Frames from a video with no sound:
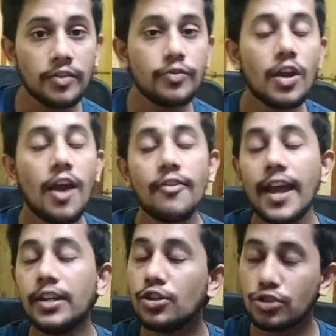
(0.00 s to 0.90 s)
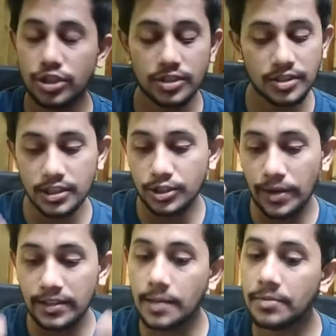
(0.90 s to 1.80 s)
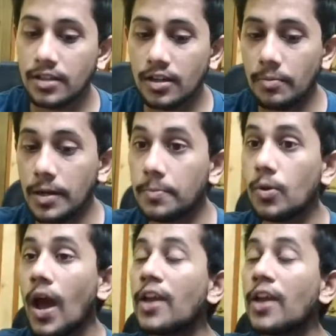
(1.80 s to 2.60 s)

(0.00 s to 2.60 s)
If you have any questions, just write them in the comment below.